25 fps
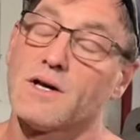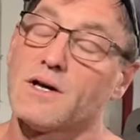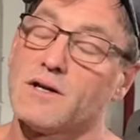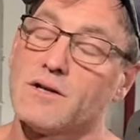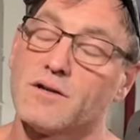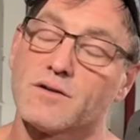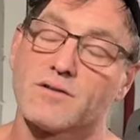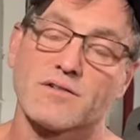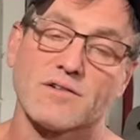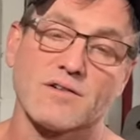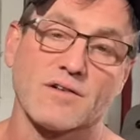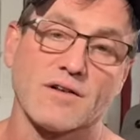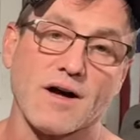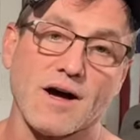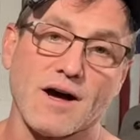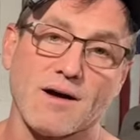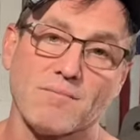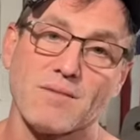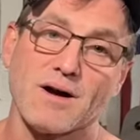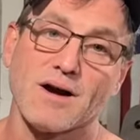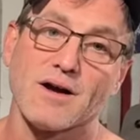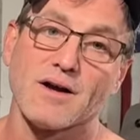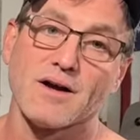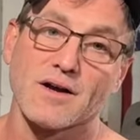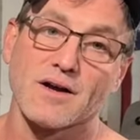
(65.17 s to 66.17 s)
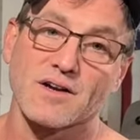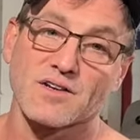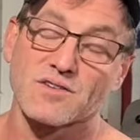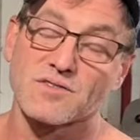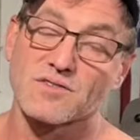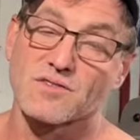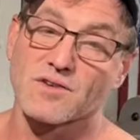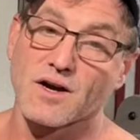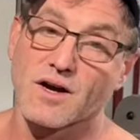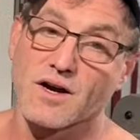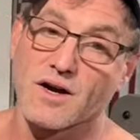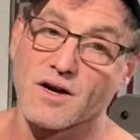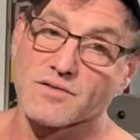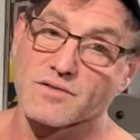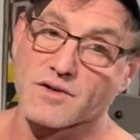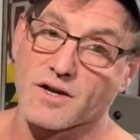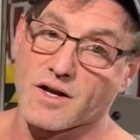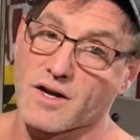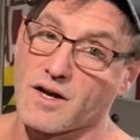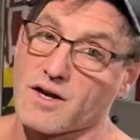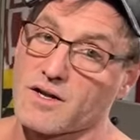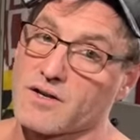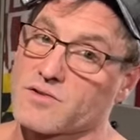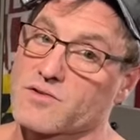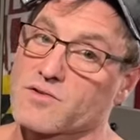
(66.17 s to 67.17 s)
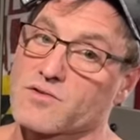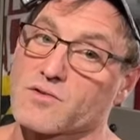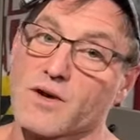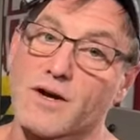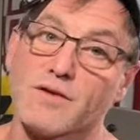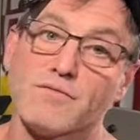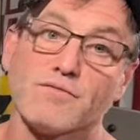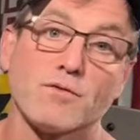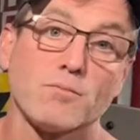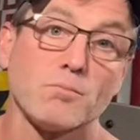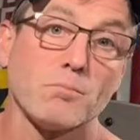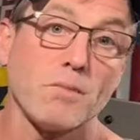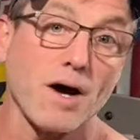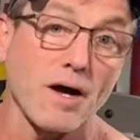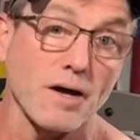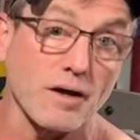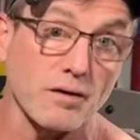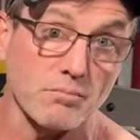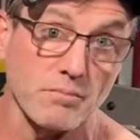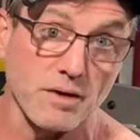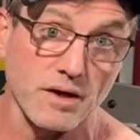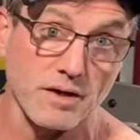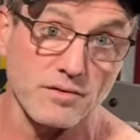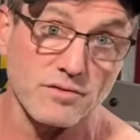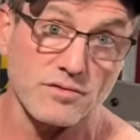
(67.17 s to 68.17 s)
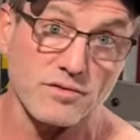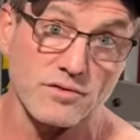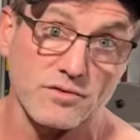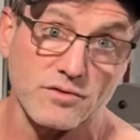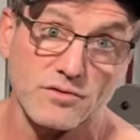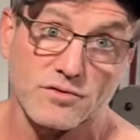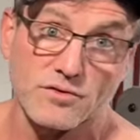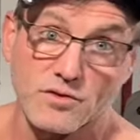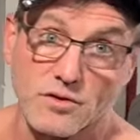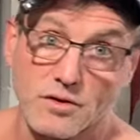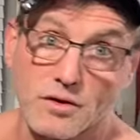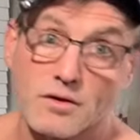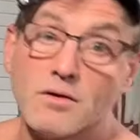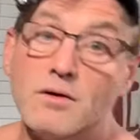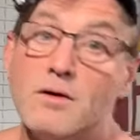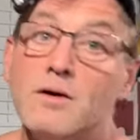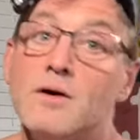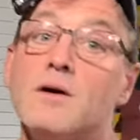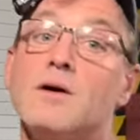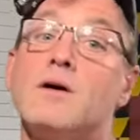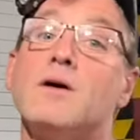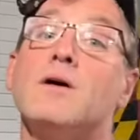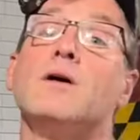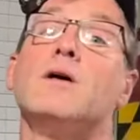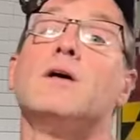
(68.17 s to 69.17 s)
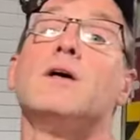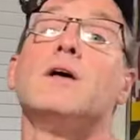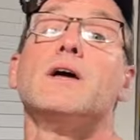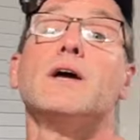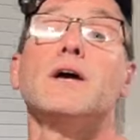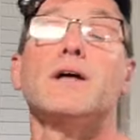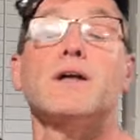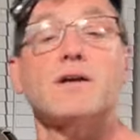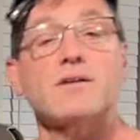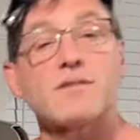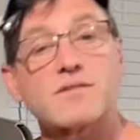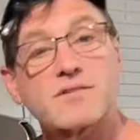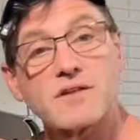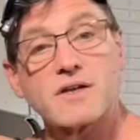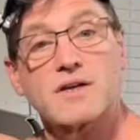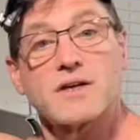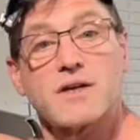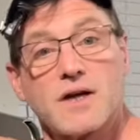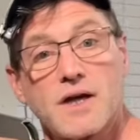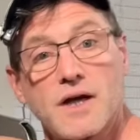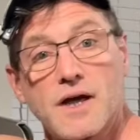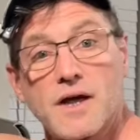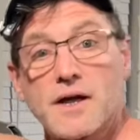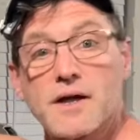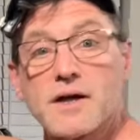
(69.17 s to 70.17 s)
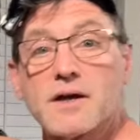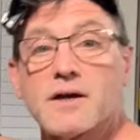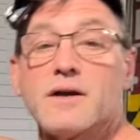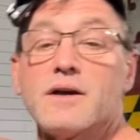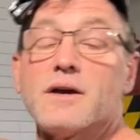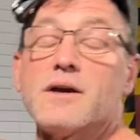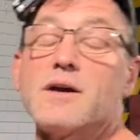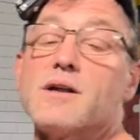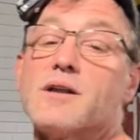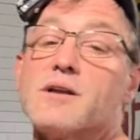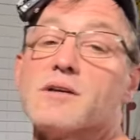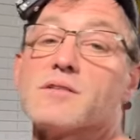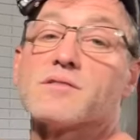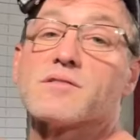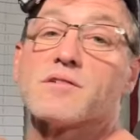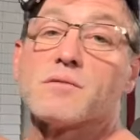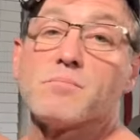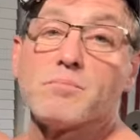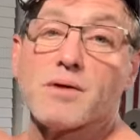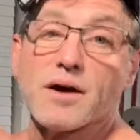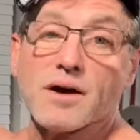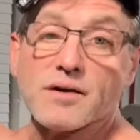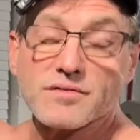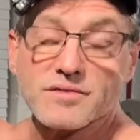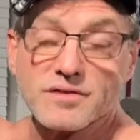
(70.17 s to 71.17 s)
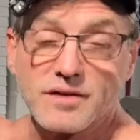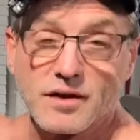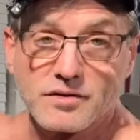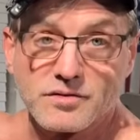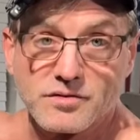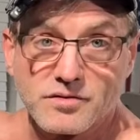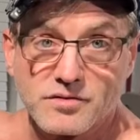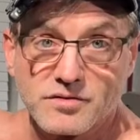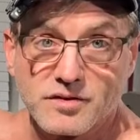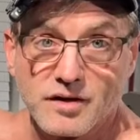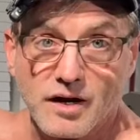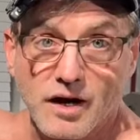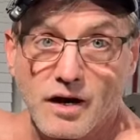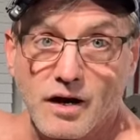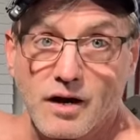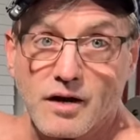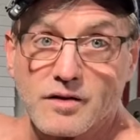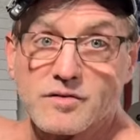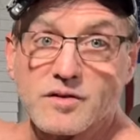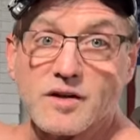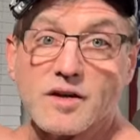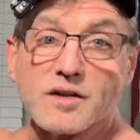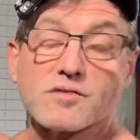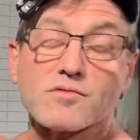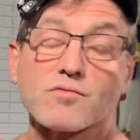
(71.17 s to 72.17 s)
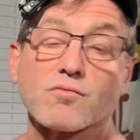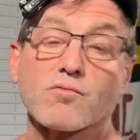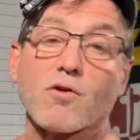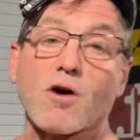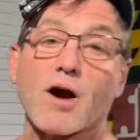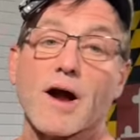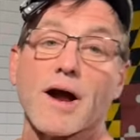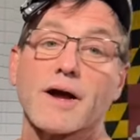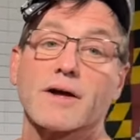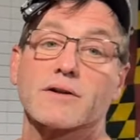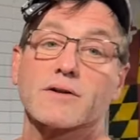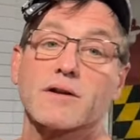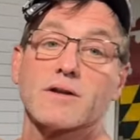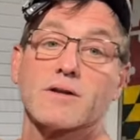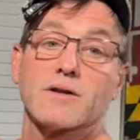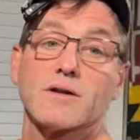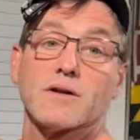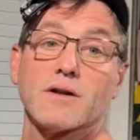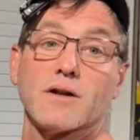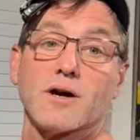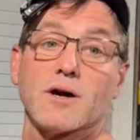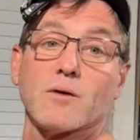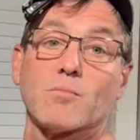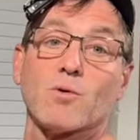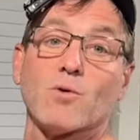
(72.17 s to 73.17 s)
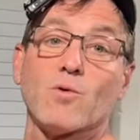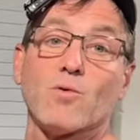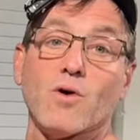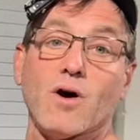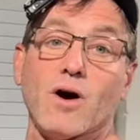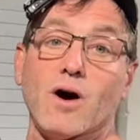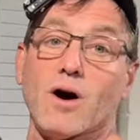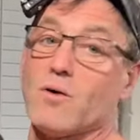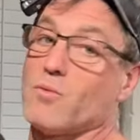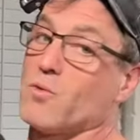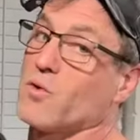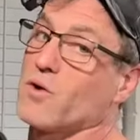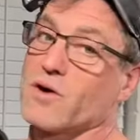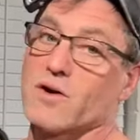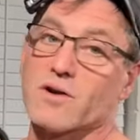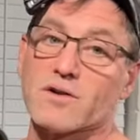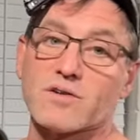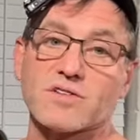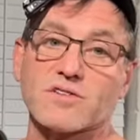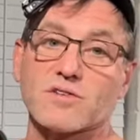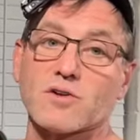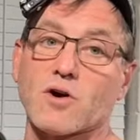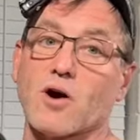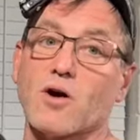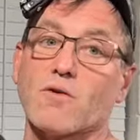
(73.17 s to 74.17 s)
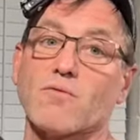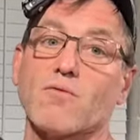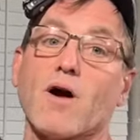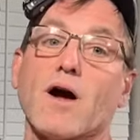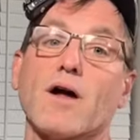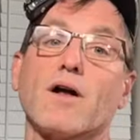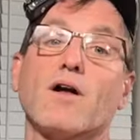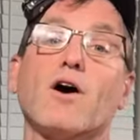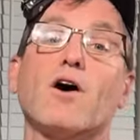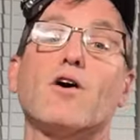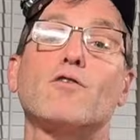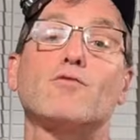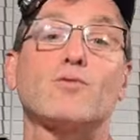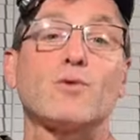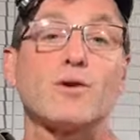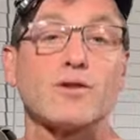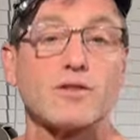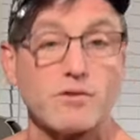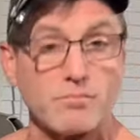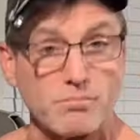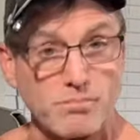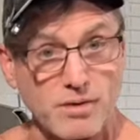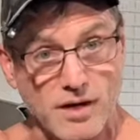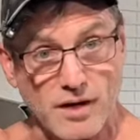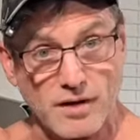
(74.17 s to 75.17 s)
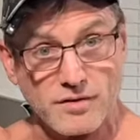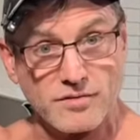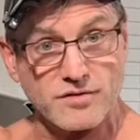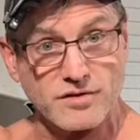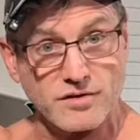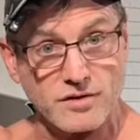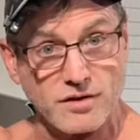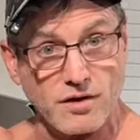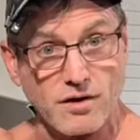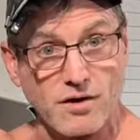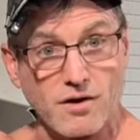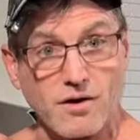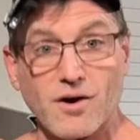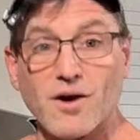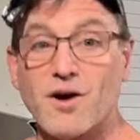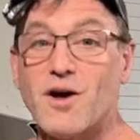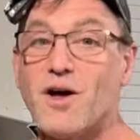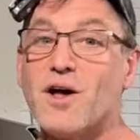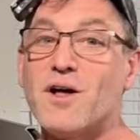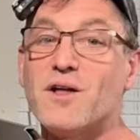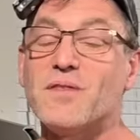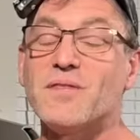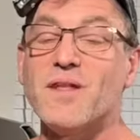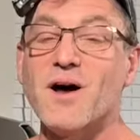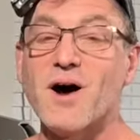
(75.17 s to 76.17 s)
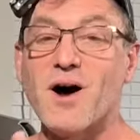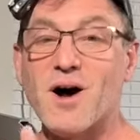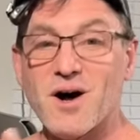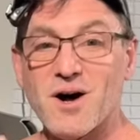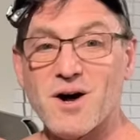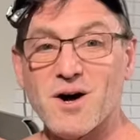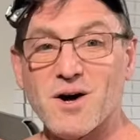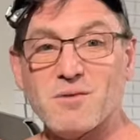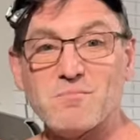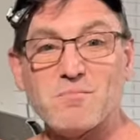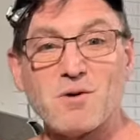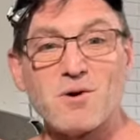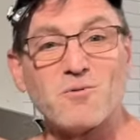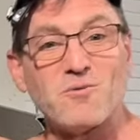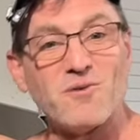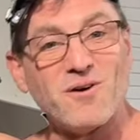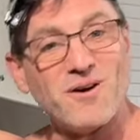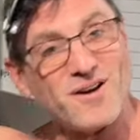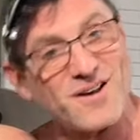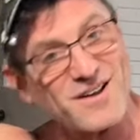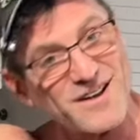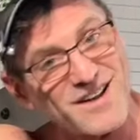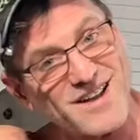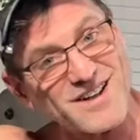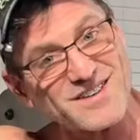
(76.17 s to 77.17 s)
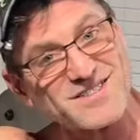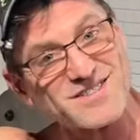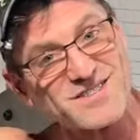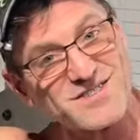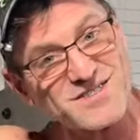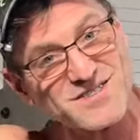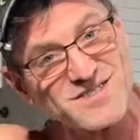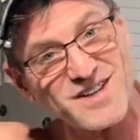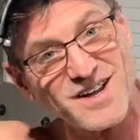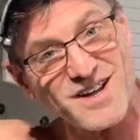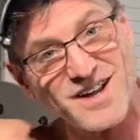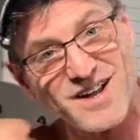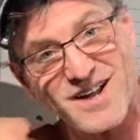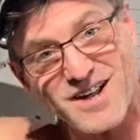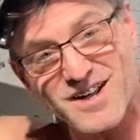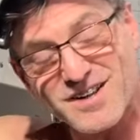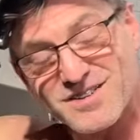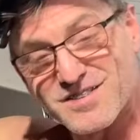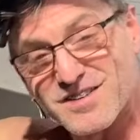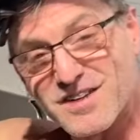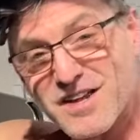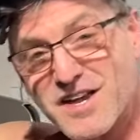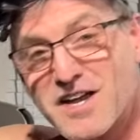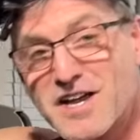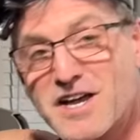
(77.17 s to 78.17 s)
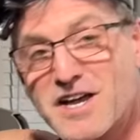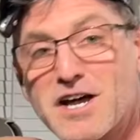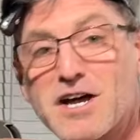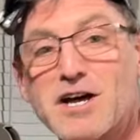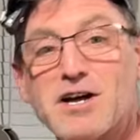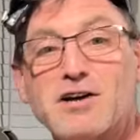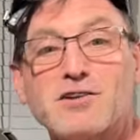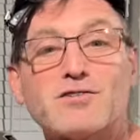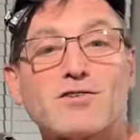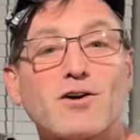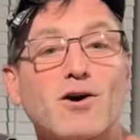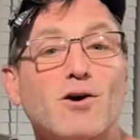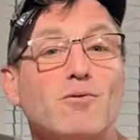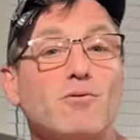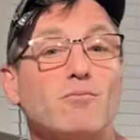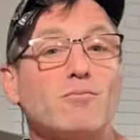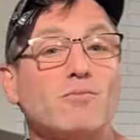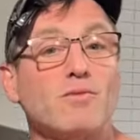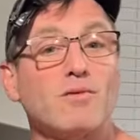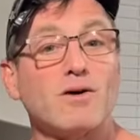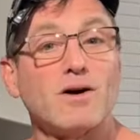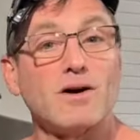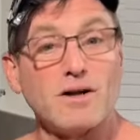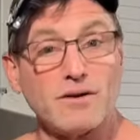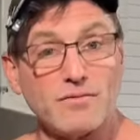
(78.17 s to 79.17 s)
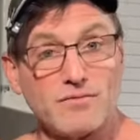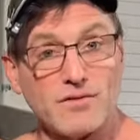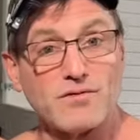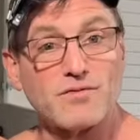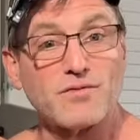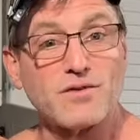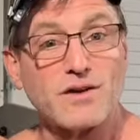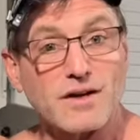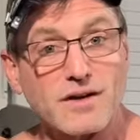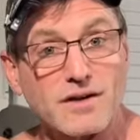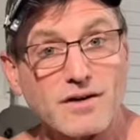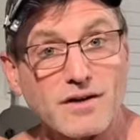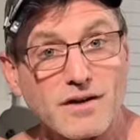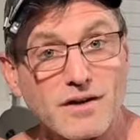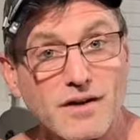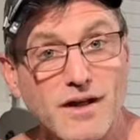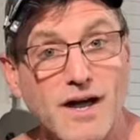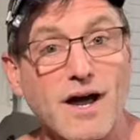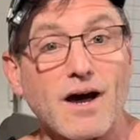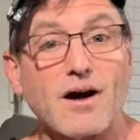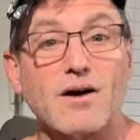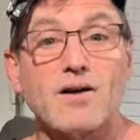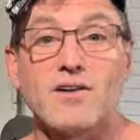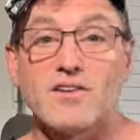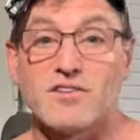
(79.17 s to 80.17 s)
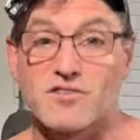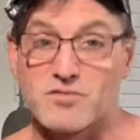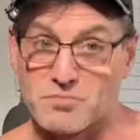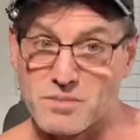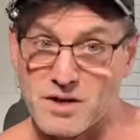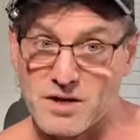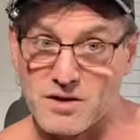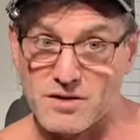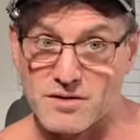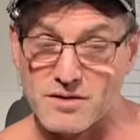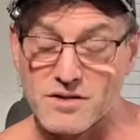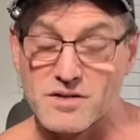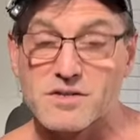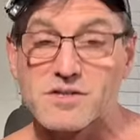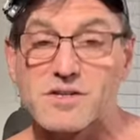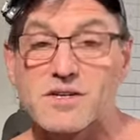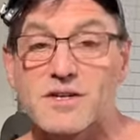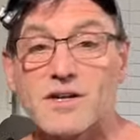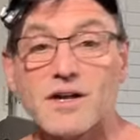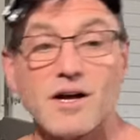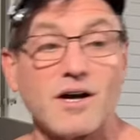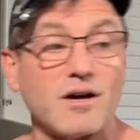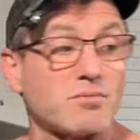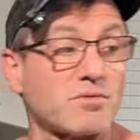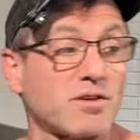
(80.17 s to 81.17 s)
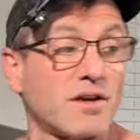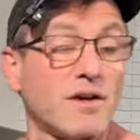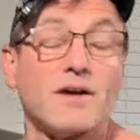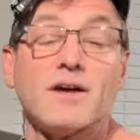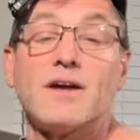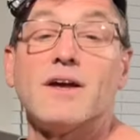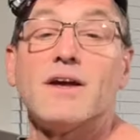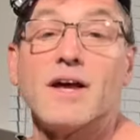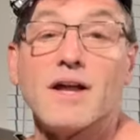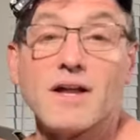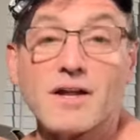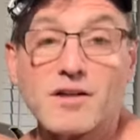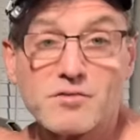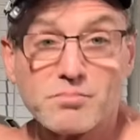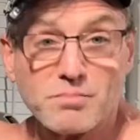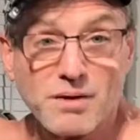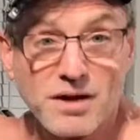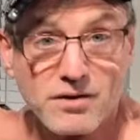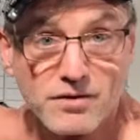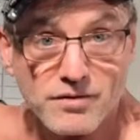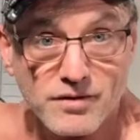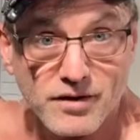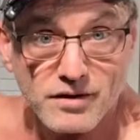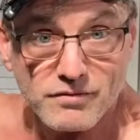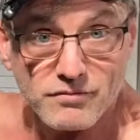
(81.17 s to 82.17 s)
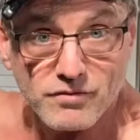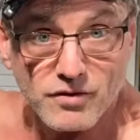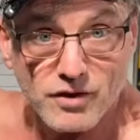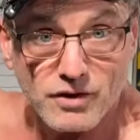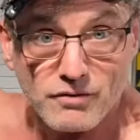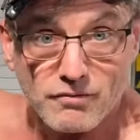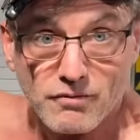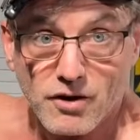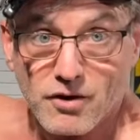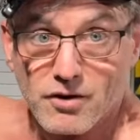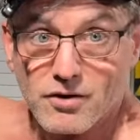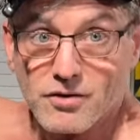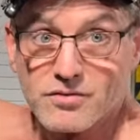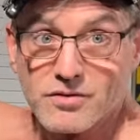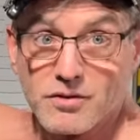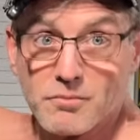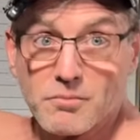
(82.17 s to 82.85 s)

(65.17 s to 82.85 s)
And this is not my exercise. I got it straight from Mike Mentzer. So it is the king. It is the best exercise. It's ranked number one. We're gonna start right off with the best, y'all. Number one exercise. So if you figured it out, it's better than chin-ups and it's better than inverted rows.